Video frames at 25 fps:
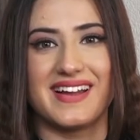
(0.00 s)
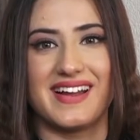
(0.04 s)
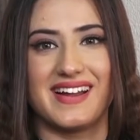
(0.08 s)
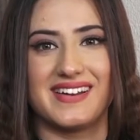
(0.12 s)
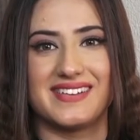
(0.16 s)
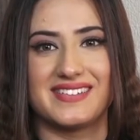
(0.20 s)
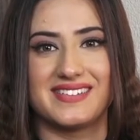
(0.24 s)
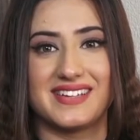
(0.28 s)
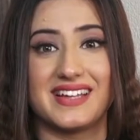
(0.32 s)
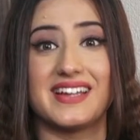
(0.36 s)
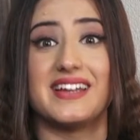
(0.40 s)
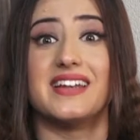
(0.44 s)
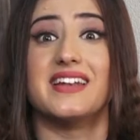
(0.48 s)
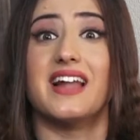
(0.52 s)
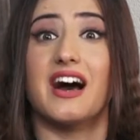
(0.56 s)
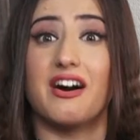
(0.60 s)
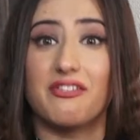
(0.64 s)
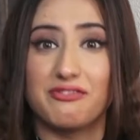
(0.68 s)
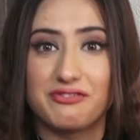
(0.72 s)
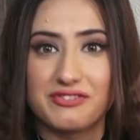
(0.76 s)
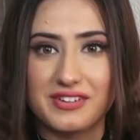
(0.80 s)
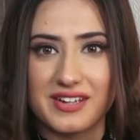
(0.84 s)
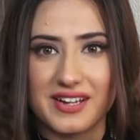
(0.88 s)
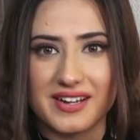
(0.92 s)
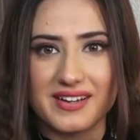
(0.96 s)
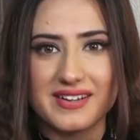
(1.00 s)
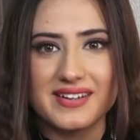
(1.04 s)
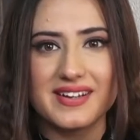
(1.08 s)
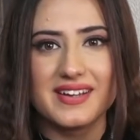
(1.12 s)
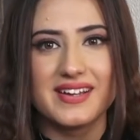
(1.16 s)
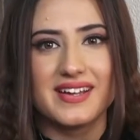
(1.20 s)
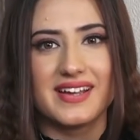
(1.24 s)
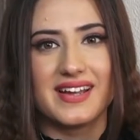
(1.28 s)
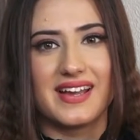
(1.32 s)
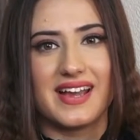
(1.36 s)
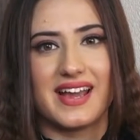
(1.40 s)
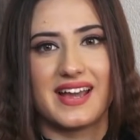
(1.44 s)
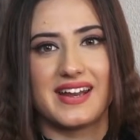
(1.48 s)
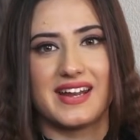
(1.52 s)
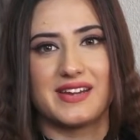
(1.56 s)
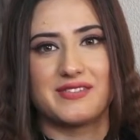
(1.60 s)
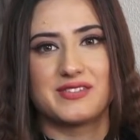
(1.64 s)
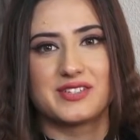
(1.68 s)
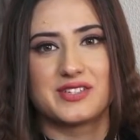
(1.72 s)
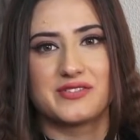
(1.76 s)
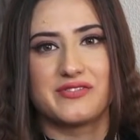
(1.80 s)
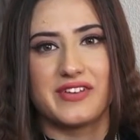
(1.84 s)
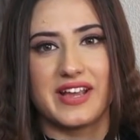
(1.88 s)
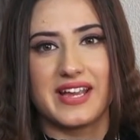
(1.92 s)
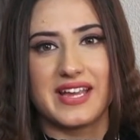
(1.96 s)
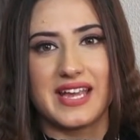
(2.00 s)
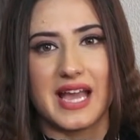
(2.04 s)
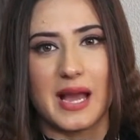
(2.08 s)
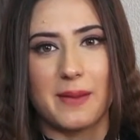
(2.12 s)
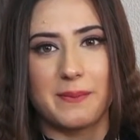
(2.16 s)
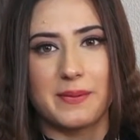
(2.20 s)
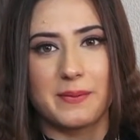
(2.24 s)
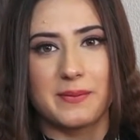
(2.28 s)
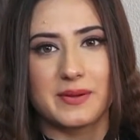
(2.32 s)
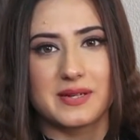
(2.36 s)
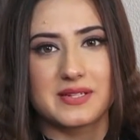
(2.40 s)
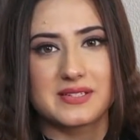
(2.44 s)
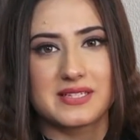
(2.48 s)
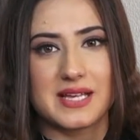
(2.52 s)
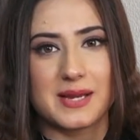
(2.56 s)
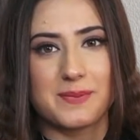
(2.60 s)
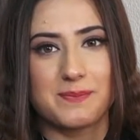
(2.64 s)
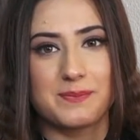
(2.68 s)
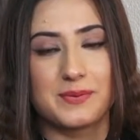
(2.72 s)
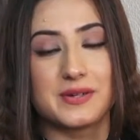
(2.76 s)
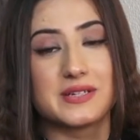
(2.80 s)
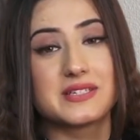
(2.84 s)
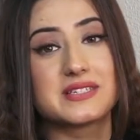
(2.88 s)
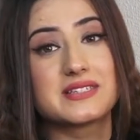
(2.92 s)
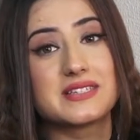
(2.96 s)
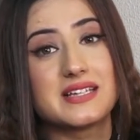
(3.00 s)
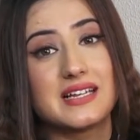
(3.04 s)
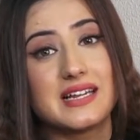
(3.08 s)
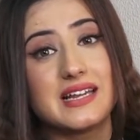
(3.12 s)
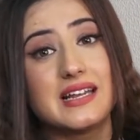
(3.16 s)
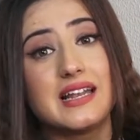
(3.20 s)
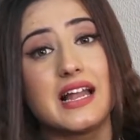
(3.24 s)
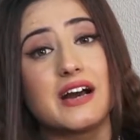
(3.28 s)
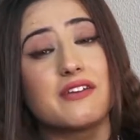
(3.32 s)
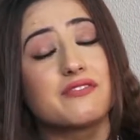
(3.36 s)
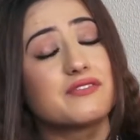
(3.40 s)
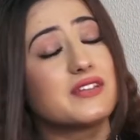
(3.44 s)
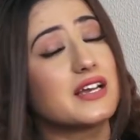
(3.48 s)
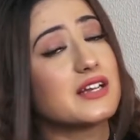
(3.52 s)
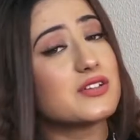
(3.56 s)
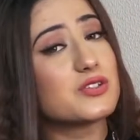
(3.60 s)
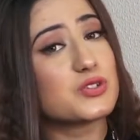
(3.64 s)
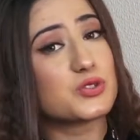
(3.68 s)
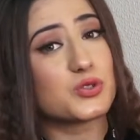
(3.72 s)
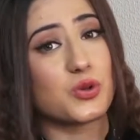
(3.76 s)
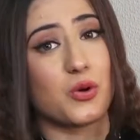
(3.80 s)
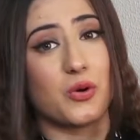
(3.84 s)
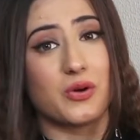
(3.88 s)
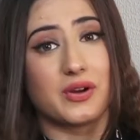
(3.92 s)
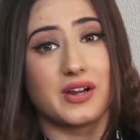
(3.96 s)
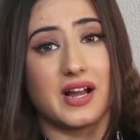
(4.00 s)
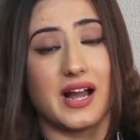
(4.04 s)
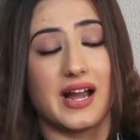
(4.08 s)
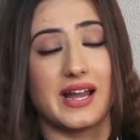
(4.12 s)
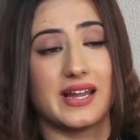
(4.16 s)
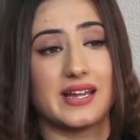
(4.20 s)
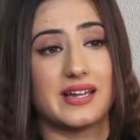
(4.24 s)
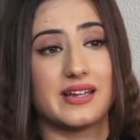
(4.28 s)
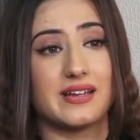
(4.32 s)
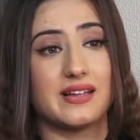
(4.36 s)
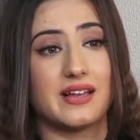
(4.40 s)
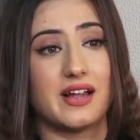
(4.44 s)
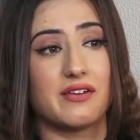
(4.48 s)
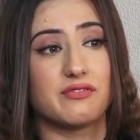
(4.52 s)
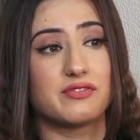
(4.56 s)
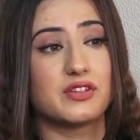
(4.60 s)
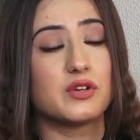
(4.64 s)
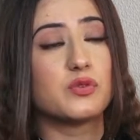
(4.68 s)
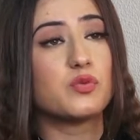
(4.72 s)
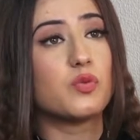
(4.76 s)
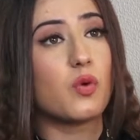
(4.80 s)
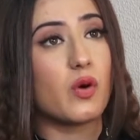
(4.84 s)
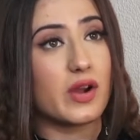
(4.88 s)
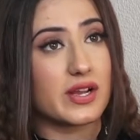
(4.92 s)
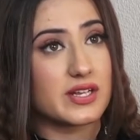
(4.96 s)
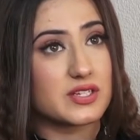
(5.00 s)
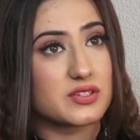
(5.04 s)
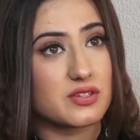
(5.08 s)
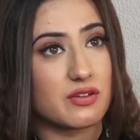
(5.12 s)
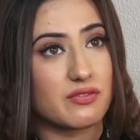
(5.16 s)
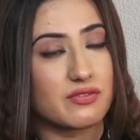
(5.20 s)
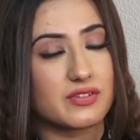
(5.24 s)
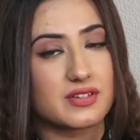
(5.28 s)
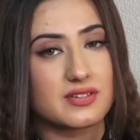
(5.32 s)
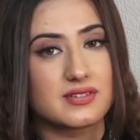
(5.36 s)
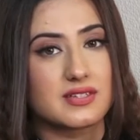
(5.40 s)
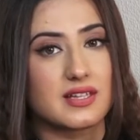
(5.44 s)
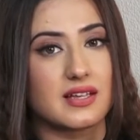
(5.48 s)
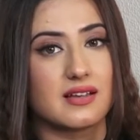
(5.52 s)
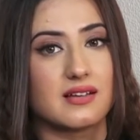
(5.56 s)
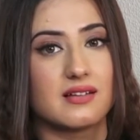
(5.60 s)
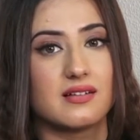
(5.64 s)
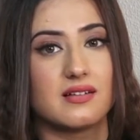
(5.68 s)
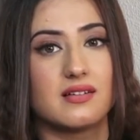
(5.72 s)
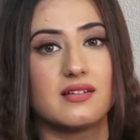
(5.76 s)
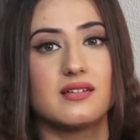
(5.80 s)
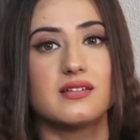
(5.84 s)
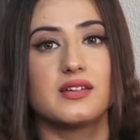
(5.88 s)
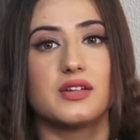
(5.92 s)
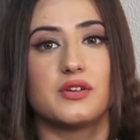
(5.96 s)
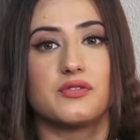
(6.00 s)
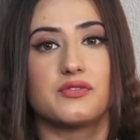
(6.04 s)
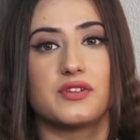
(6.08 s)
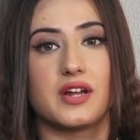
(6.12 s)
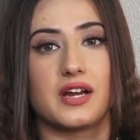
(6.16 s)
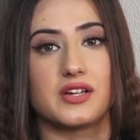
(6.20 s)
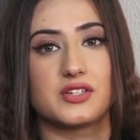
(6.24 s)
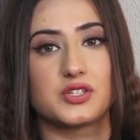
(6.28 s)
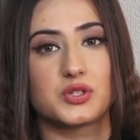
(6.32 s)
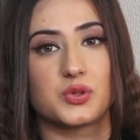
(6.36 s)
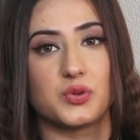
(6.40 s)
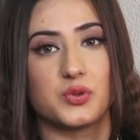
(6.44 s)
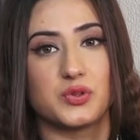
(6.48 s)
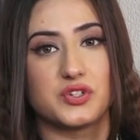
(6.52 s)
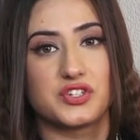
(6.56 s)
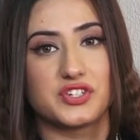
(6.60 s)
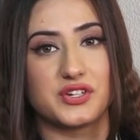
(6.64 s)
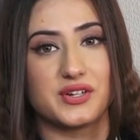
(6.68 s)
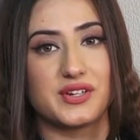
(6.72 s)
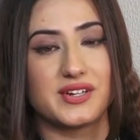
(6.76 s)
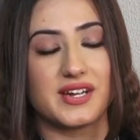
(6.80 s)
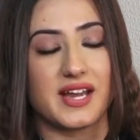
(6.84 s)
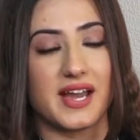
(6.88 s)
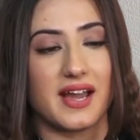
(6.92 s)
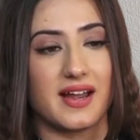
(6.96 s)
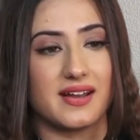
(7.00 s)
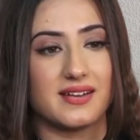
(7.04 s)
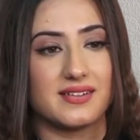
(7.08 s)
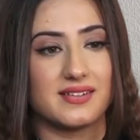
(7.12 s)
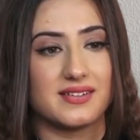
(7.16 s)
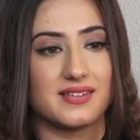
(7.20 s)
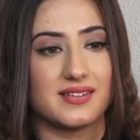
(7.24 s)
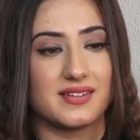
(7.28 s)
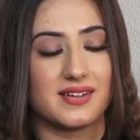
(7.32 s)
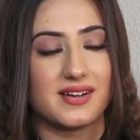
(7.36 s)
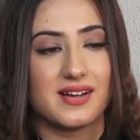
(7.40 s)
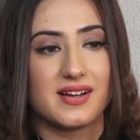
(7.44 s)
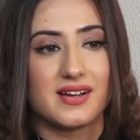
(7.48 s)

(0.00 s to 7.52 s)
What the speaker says: and they loved it. And I was very happy, because I personally love that song. I love the voice of the singer, Yuvraj Kochar. And,